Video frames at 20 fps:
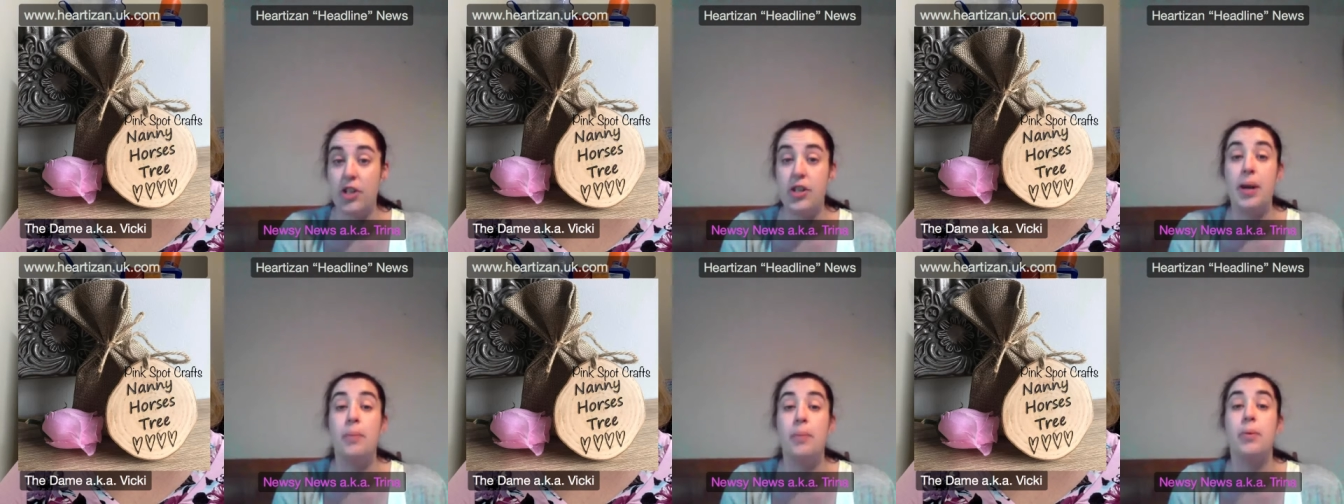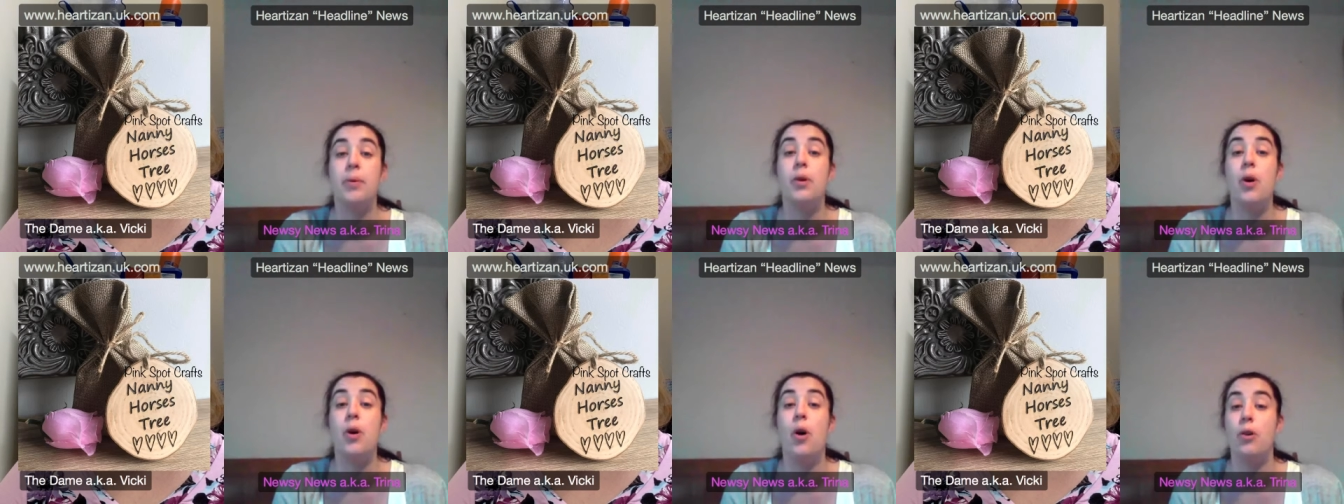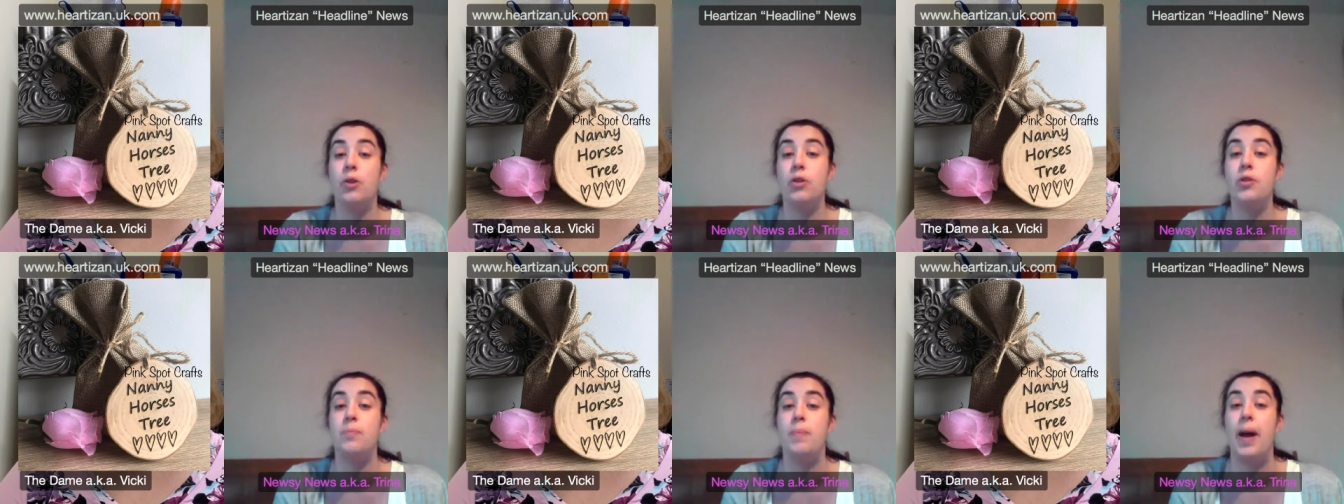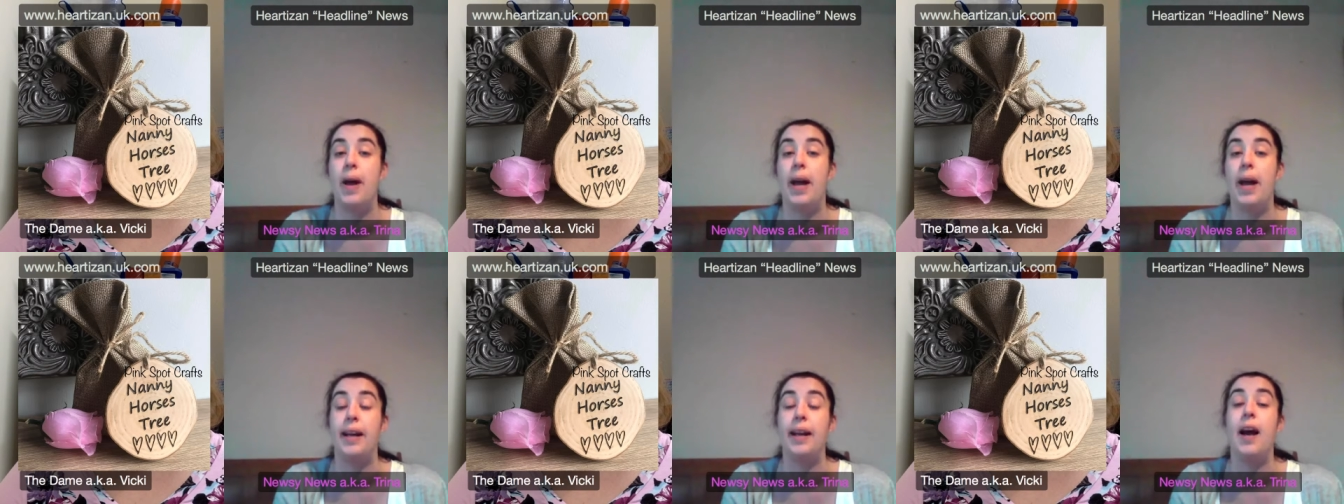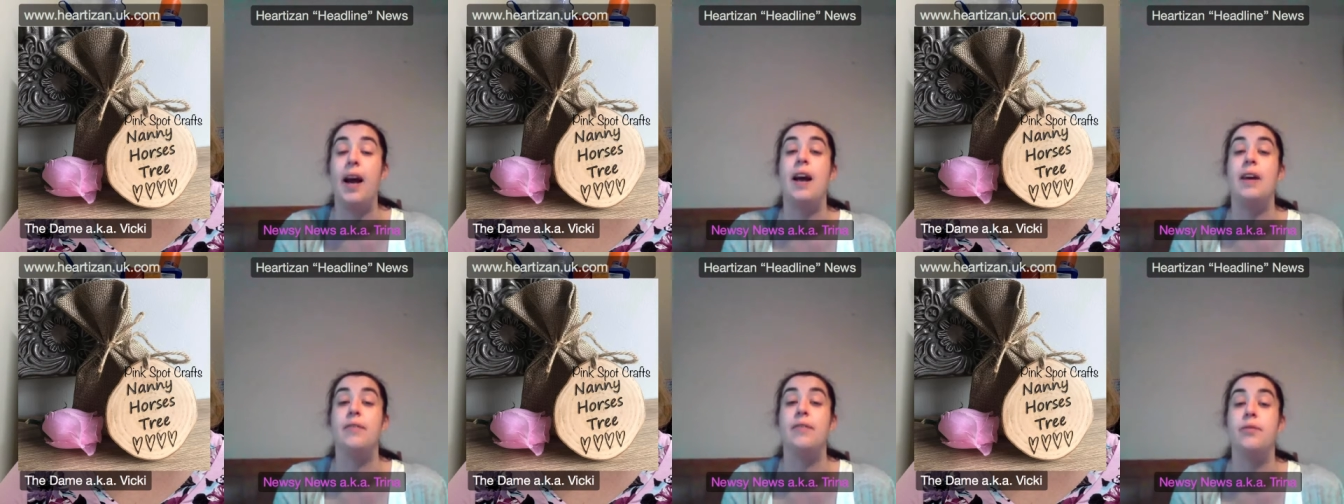She would cost
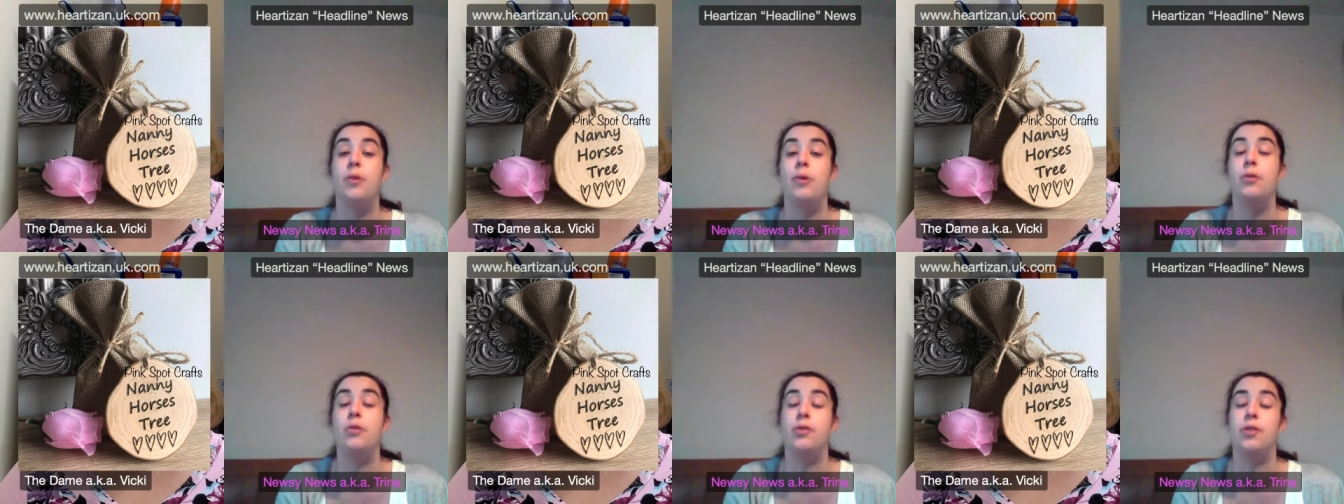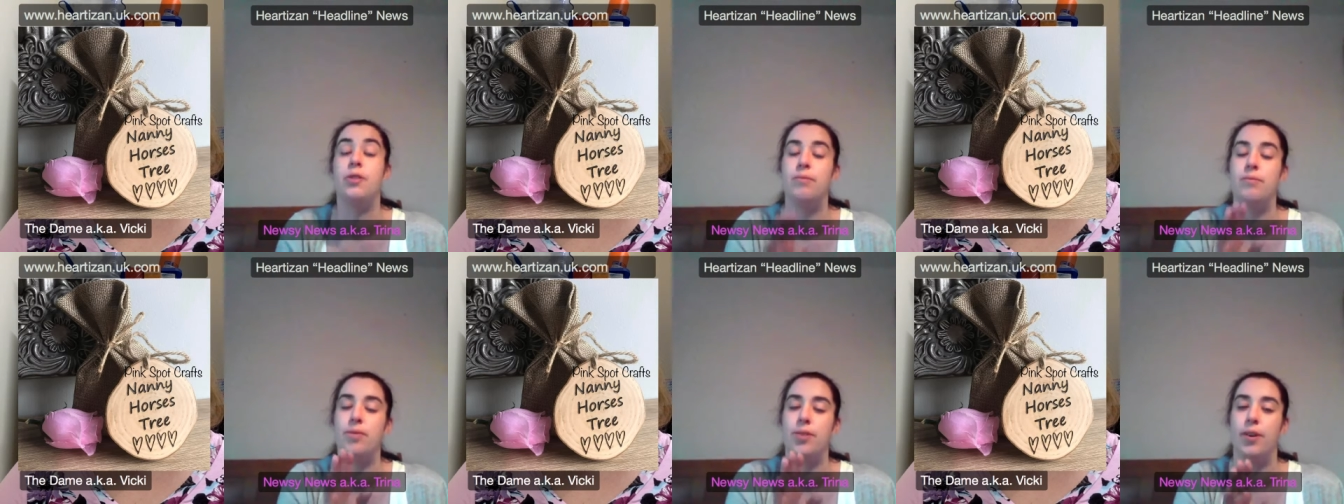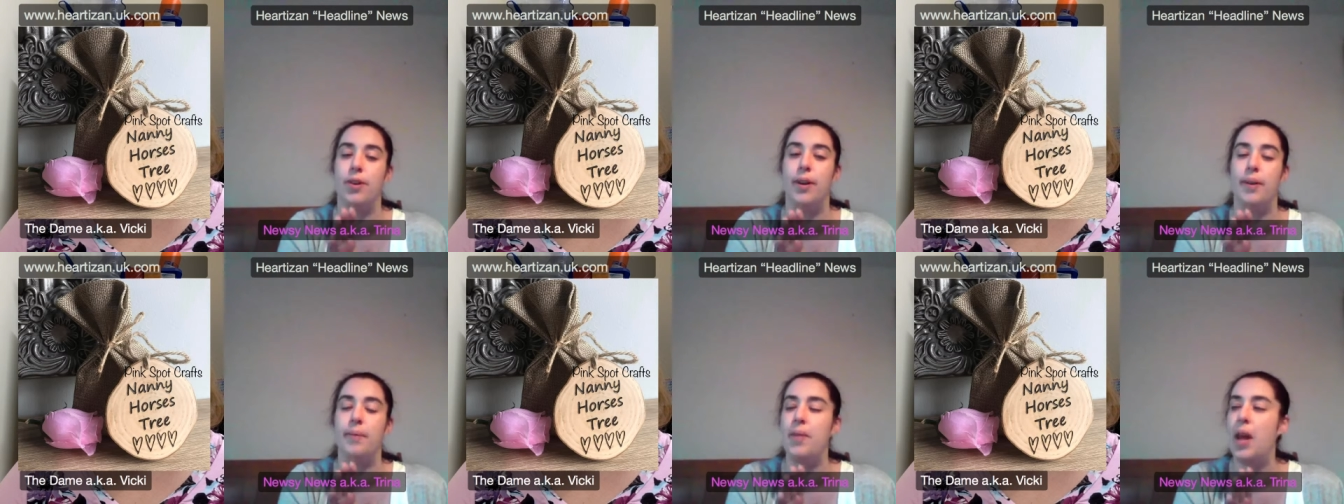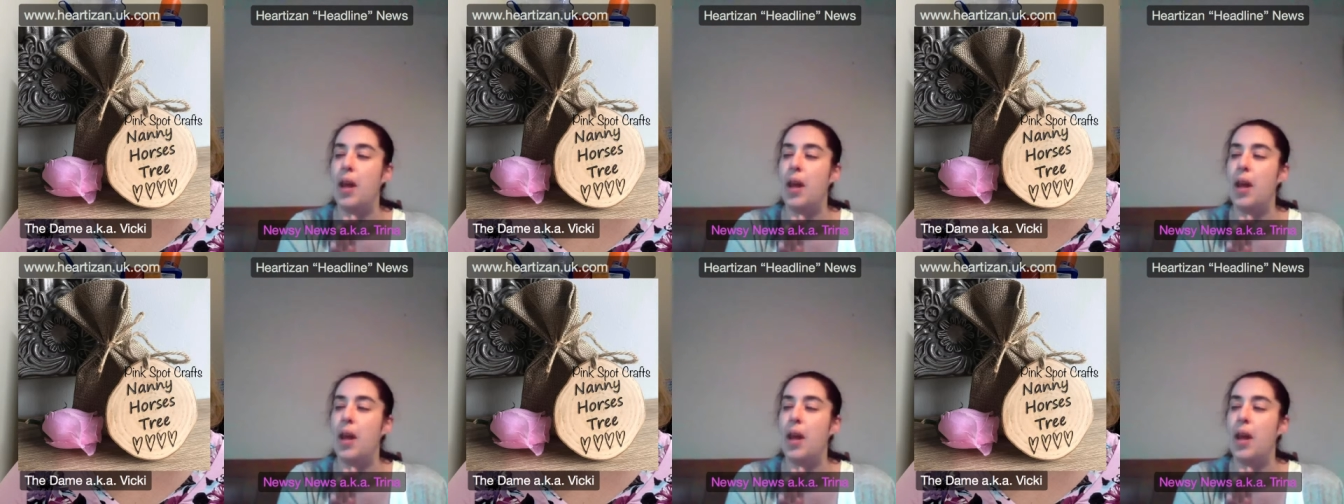me a fortune. Sorry.